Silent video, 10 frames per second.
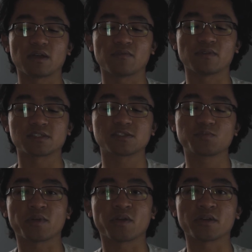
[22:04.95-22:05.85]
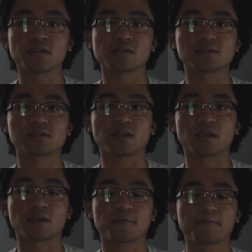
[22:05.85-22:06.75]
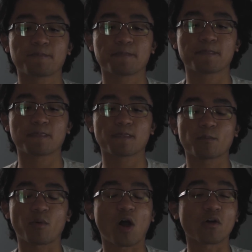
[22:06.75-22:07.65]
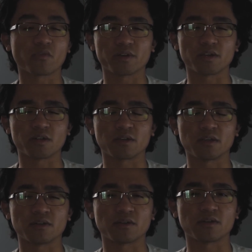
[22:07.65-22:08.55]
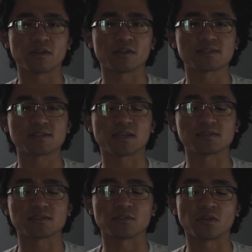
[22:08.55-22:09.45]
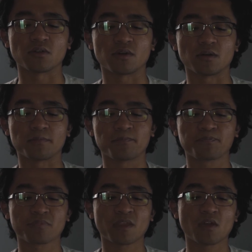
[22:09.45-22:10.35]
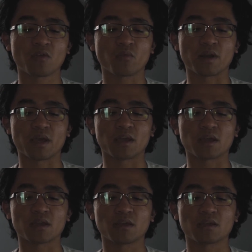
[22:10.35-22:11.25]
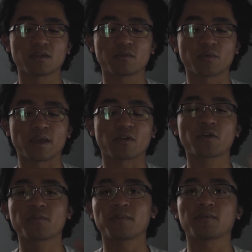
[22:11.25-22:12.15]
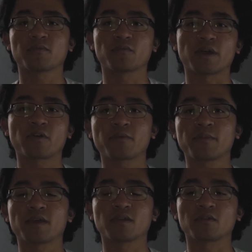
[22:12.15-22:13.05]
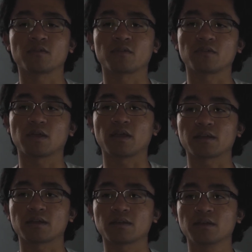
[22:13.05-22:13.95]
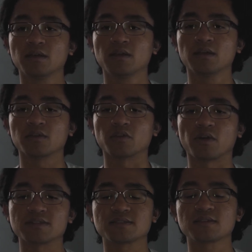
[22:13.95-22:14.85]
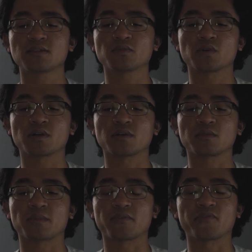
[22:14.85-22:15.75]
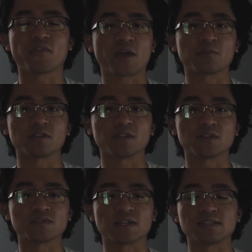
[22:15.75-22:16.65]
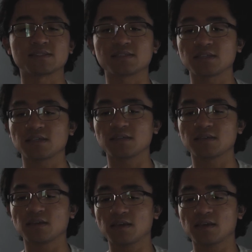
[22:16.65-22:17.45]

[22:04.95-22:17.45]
experienced like poverty in a sense. When I go to Mexico, and I see where my family lives, and I see